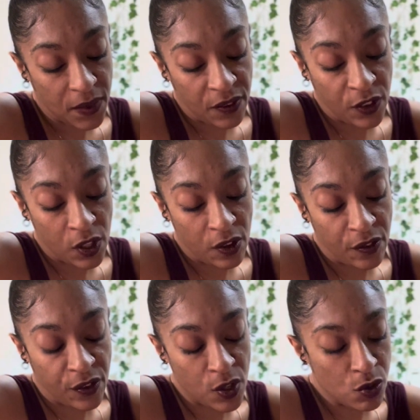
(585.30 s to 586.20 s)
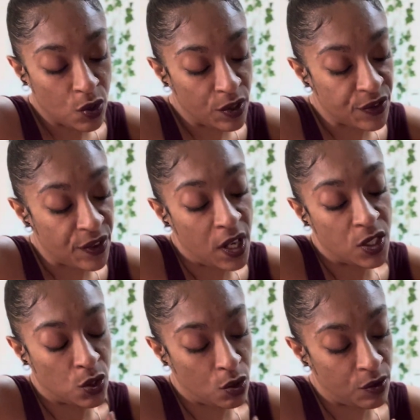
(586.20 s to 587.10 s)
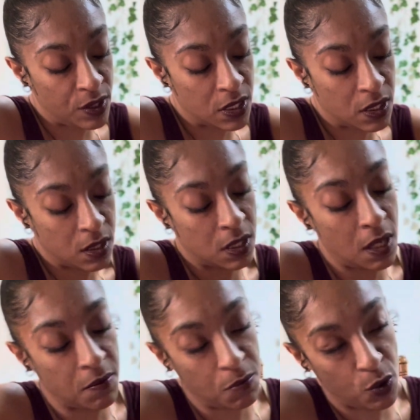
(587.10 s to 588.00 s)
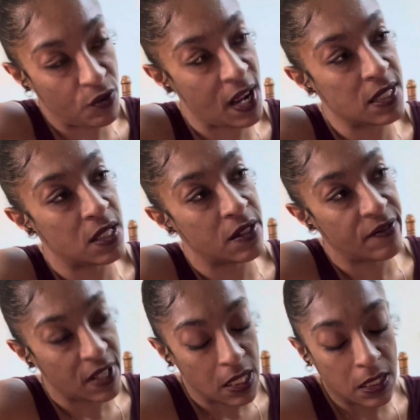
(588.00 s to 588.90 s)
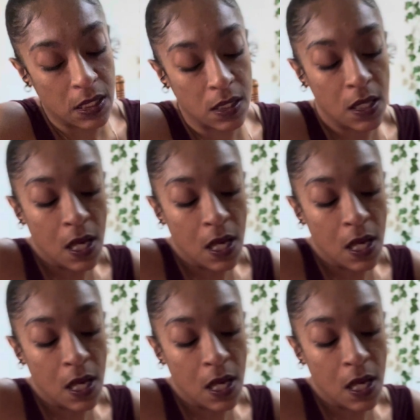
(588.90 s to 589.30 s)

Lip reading: for you, Taurus, for us, Taurus, Sun, Moon, Rising, Venus,